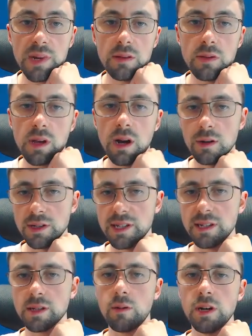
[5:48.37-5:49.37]
The guy looks at
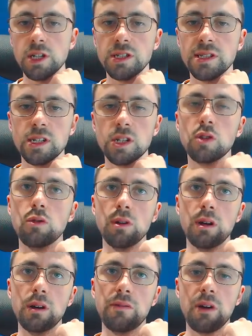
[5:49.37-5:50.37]
his equations, and sure
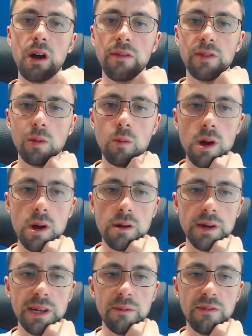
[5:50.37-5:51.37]
enough, after a while,
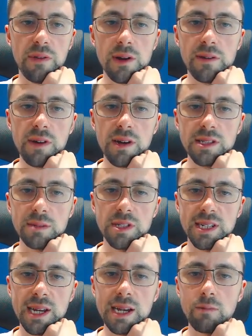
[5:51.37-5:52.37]
he finds a
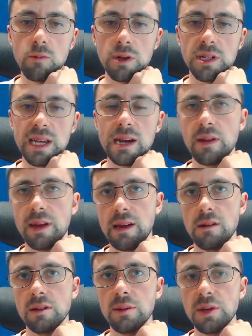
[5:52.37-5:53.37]
mistake and wonders how the
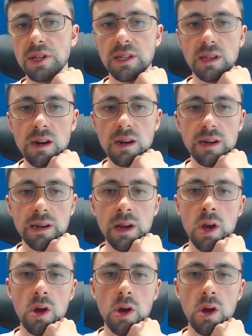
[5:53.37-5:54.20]
hell did this guy,